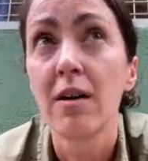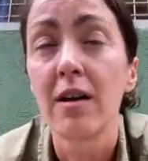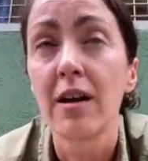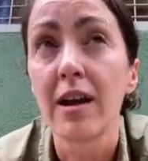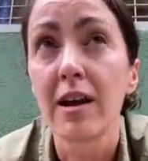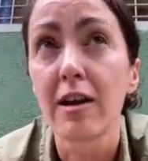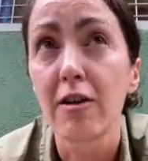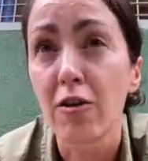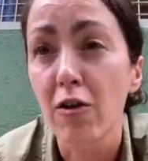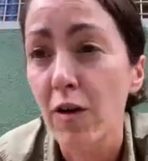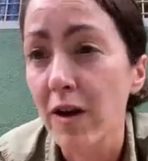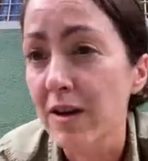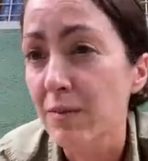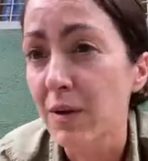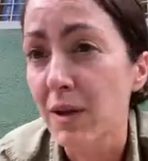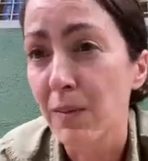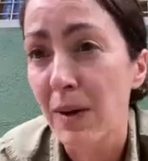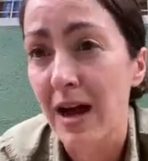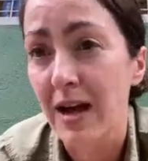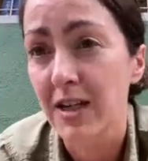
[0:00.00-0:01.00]

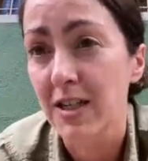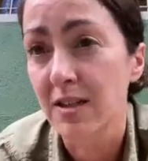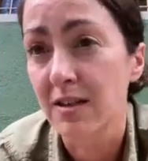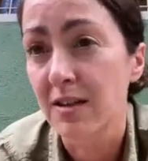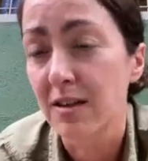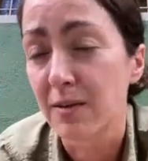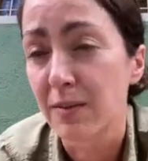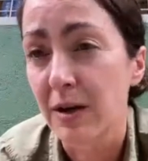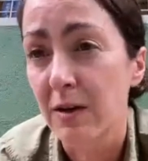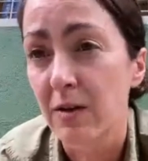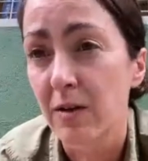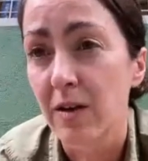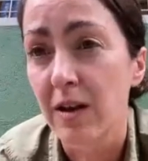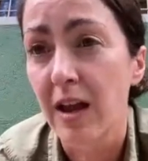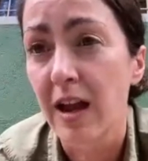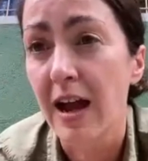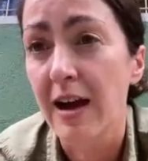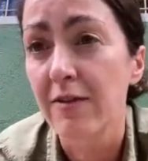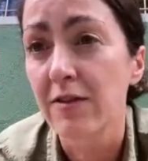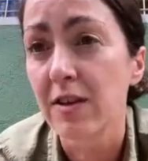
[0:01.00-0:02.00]
incredibly passionate about
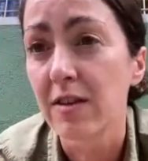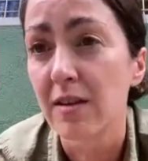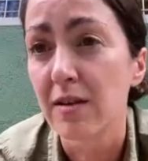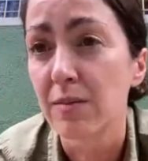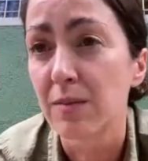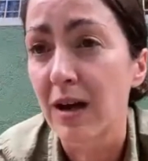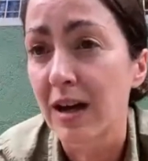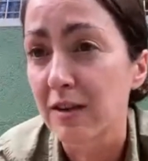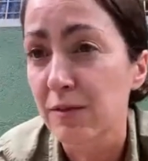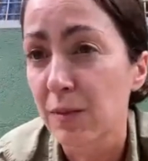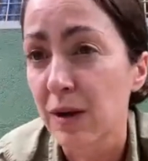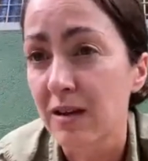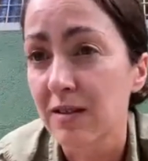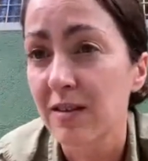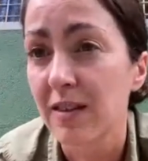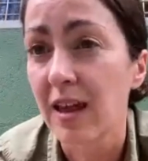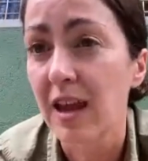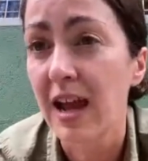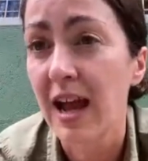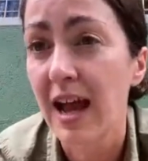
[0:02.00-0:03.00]
looking after them as best
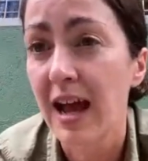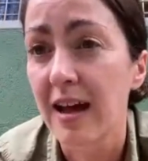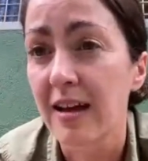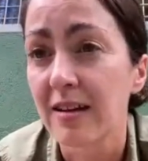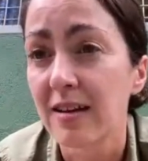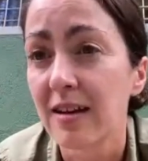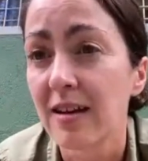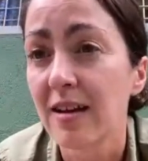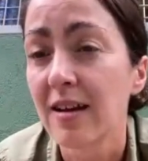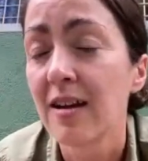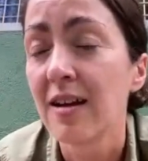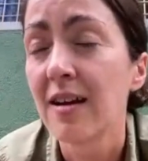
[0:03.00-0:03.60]
they can.